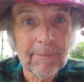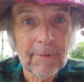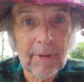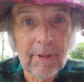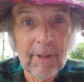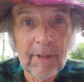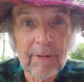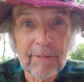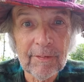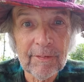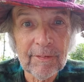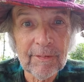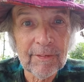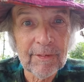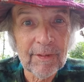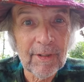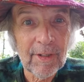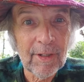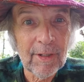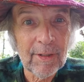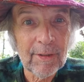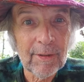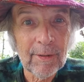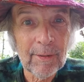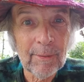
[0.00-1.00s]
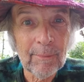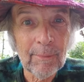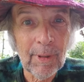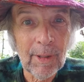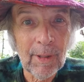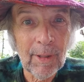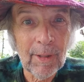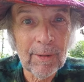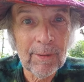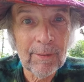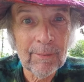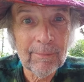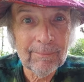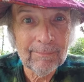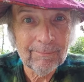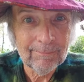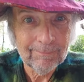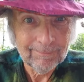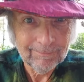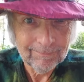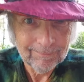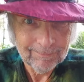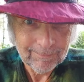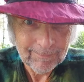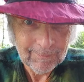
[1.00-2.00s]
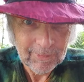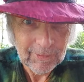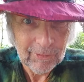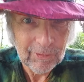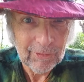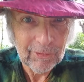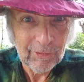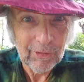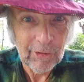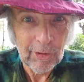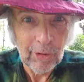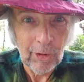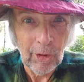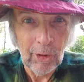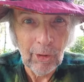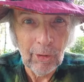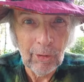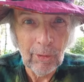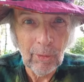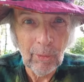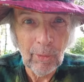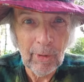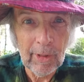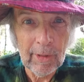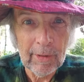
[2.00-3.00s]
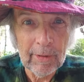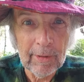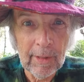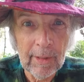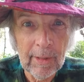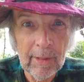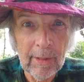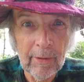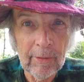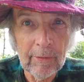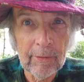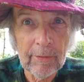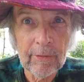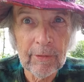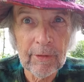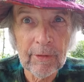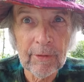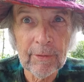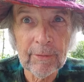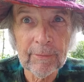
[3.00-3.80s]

and sandy bottom. You see all the way down to.